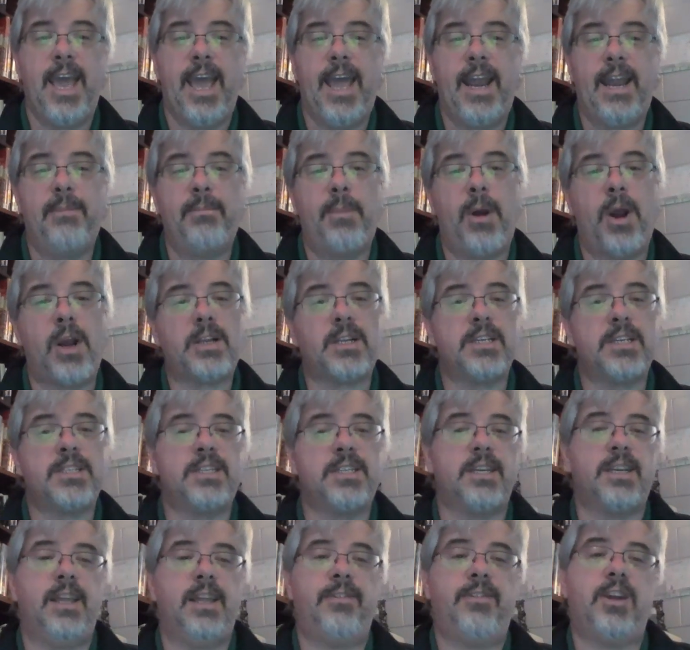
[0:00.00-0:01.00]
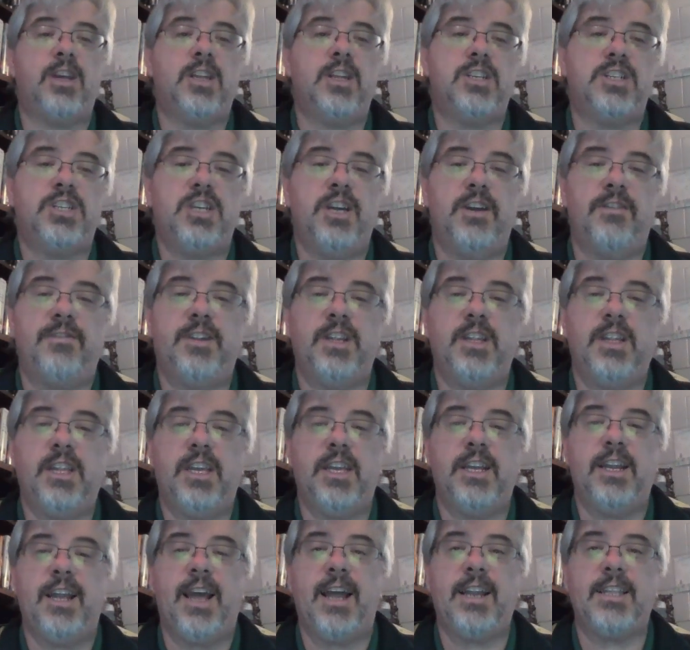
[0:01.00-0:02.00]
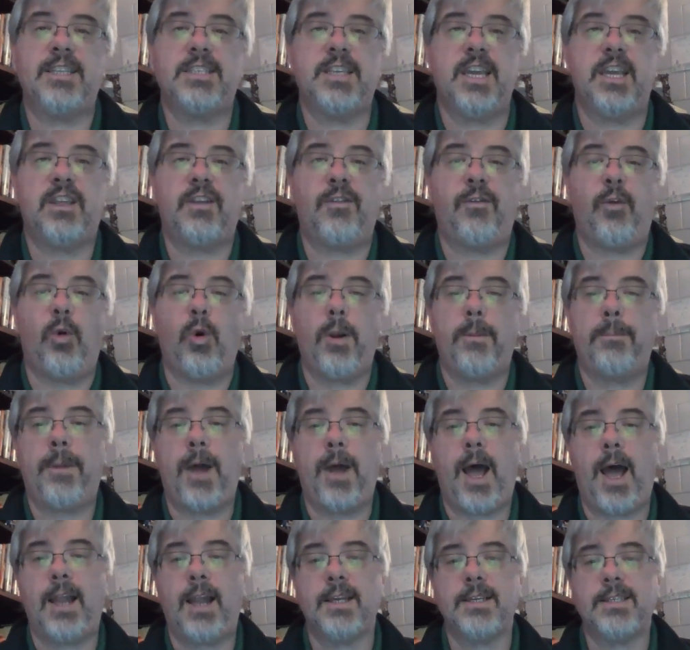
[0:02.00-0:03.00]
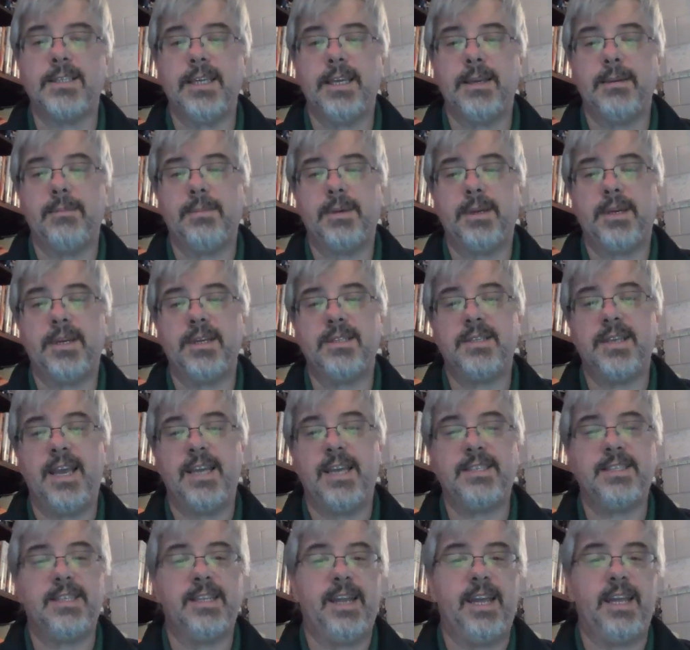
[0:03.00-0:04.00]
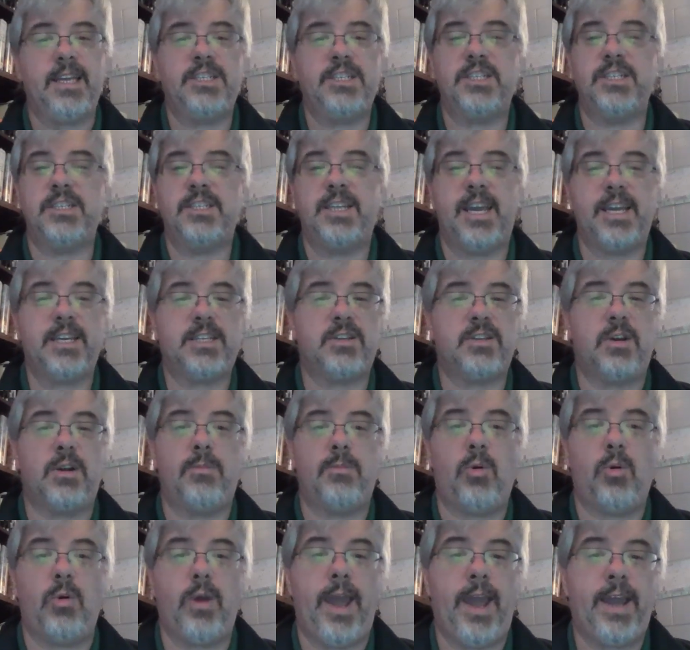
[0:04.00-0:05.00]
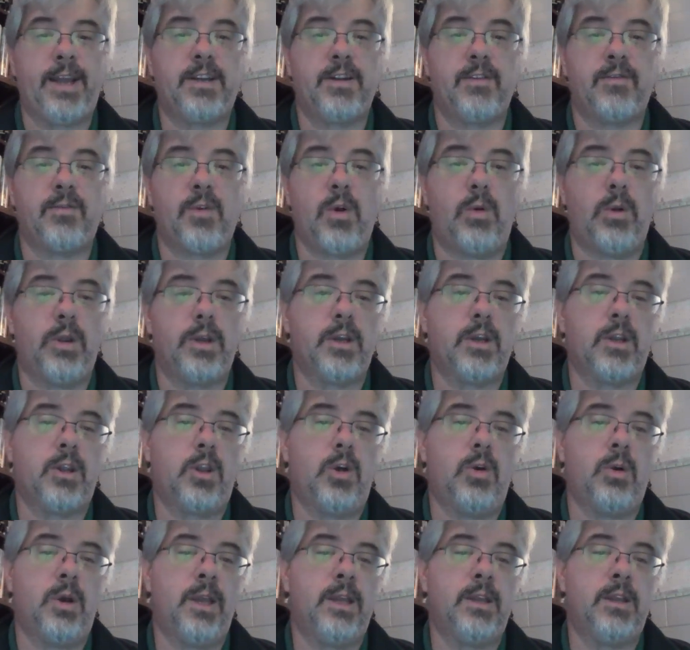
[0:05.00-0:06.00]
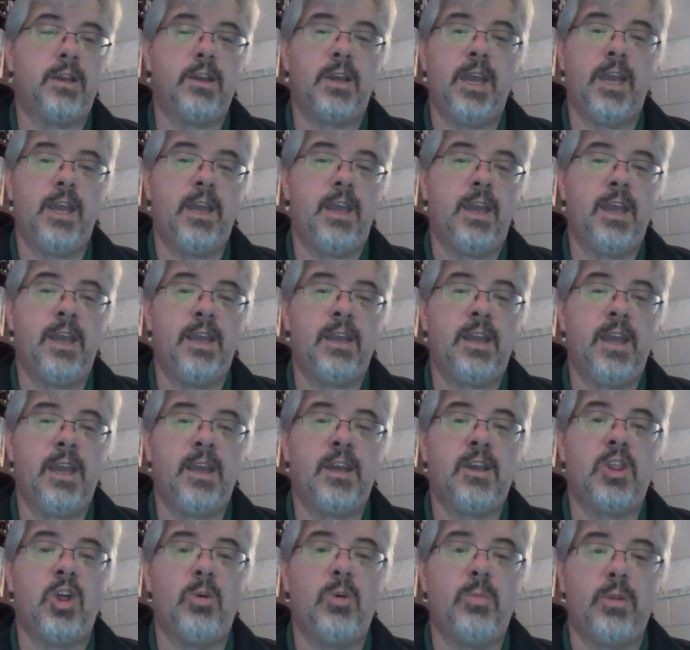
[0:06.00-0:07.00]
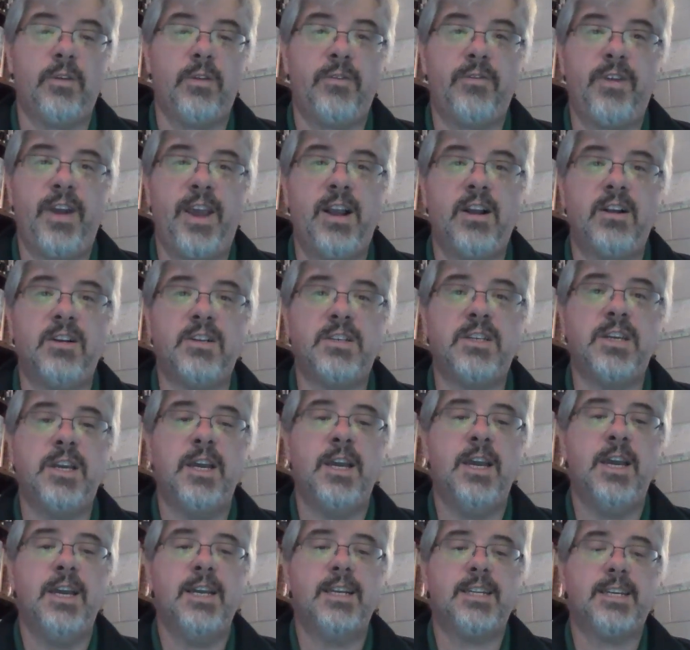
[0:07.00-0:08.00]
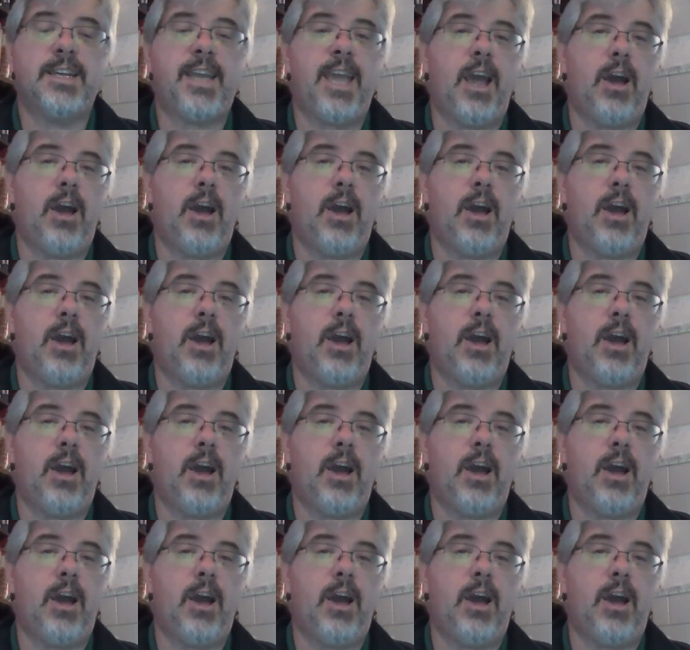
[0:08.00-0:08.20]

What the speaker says: And it marked a significant shift in the United States foreign policy because as the nation takes on a more active role in global affairs to